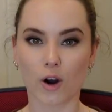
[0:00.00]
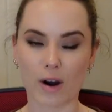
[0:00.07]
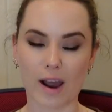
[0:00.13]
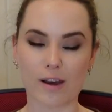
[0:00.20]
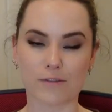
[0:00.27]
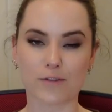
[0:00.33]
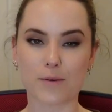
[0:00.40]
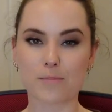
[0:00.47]

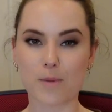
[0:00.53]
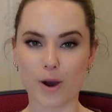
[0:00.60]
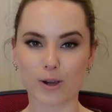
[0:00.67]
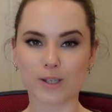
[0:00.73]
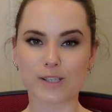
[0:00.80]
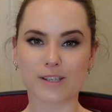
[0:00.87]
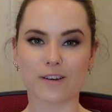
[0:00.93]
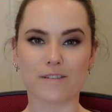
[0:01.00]
right, for
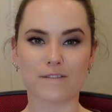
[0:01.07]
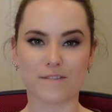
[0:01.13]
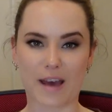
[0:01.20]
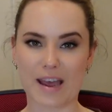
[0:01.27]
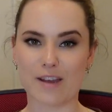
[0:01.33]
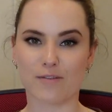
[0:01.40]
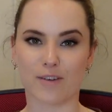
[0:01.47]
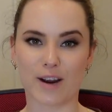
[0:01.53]
most
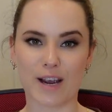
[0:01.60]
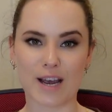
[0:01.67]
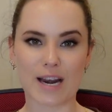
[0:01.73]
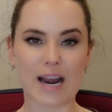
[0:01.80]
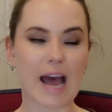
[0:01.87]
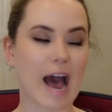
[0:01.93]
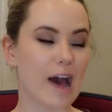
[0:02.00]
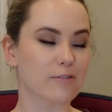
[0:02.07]

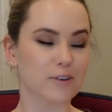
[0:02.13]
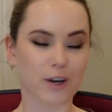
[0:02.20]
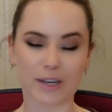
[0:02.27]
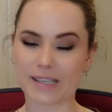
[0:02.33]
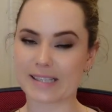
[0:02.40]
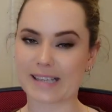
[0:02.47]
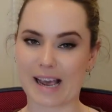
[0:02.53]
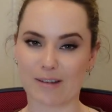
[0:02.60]
favorite, I've got
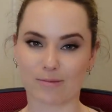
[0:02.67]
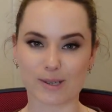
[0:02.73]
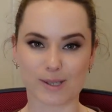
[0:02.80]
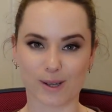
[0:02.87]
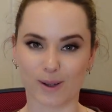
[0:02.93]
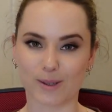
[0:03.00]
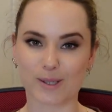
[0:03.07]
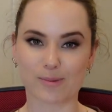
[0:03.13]
to say
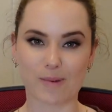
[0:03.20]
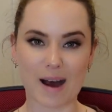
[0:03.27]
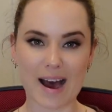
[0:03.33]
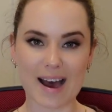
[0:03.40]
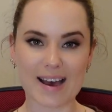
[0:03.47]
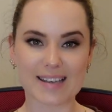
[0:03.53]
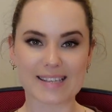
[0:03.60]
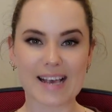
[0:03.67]

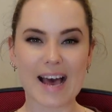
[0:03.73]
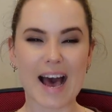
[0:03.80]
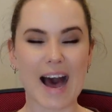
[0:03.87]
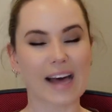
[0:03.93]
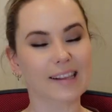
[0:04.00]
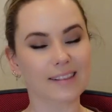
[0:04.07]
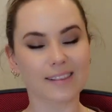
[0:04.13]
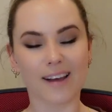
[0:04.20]
results-wise,
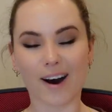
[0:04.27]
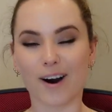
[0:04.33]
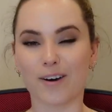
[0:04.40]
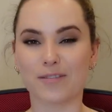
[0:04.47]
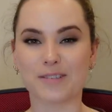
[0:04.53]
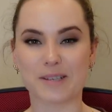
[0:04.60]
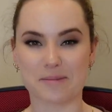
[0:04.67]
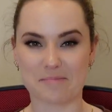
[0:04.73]
I
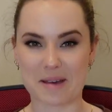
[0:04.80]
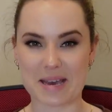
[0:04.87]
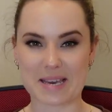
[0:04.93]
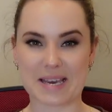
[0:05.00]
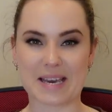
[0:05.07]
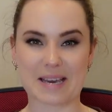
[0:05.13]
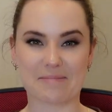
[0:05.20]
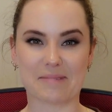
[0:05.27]
loved
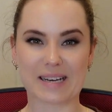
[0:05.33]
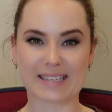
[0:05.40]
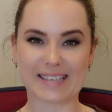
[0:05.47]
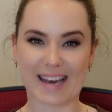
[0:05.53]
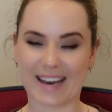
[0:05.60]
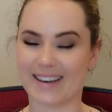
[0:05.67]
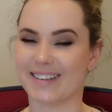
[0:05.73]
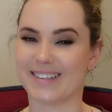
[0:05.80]
making my
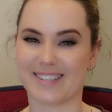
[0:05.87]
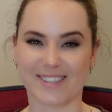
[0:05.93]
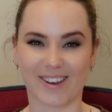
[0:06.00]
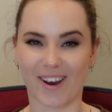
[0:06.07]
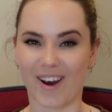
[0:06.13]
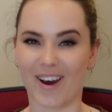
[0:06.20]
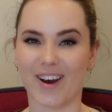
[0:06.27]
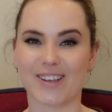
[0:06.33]
tennis
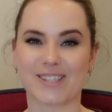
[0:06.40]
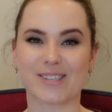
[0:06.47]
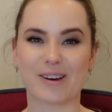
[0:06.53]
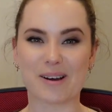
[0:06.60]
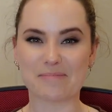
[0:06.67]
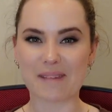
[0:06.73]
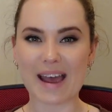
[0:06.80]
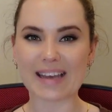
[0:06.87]
skirt. So
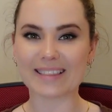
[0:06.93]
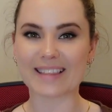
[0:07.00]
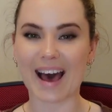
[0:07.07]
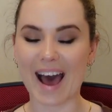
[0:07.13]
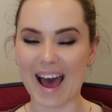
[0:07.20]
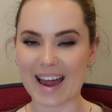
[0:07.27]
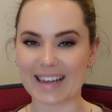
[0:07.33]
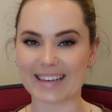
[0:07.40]
I made
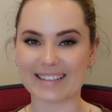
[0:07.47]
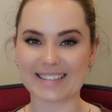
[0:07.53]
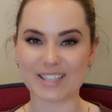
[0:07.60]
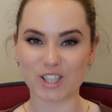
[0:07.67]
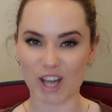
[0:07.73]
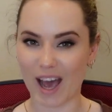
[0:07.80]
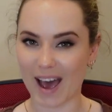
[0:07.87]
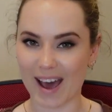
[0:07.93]
that in
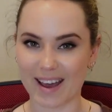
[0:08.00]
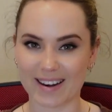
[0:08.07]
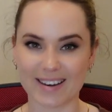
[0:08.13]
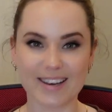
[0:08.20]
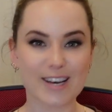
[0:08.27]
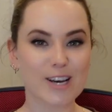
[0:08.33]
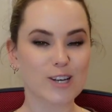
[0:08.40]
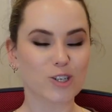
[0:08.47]

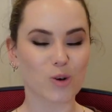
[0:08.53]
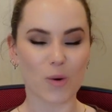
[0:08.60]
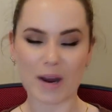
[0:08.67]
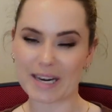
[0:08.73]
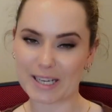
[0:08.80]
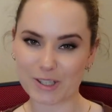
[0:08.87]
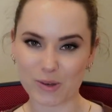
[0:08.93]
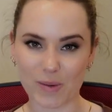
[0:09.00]
Jan
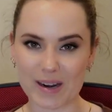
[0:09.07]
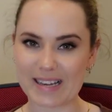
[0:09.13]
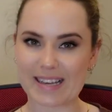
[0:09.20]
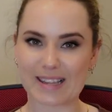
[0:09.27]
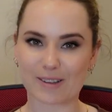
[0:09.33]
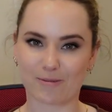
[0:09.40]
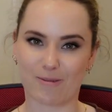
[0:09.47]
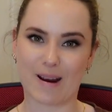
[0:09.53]

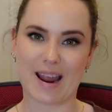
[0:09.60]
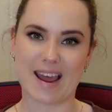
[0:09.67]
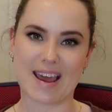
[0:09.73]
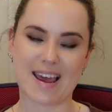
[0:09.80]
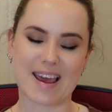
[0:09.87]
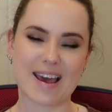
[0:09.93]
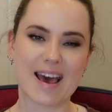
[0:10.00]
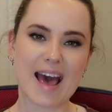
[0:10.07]

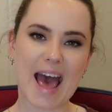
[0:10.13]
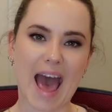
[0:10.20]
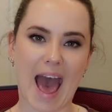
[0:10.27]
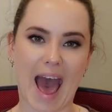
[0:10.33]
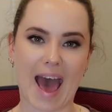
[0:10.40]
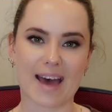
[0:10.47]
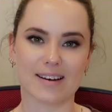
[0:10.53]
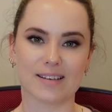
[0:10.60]
2023,
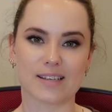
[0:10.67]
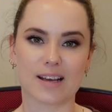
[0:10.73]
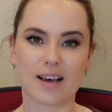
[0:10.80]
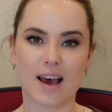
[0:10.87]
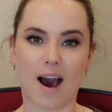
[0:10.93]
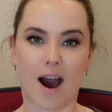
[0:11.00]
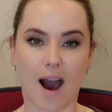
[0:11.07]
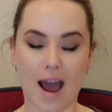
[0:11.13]
and
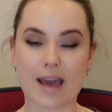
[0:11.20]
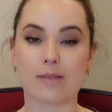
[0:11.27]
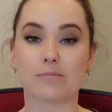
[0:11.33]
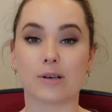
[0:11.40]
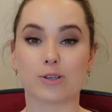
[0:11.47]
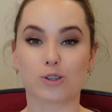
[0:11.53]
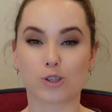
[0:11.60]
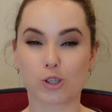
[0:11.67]
I
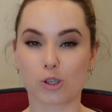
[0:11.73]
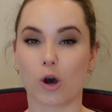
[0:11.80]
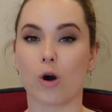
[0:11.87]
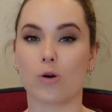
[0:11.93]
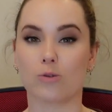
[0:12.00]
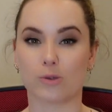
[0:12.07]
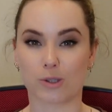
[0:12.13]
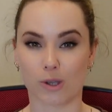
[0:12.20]
am so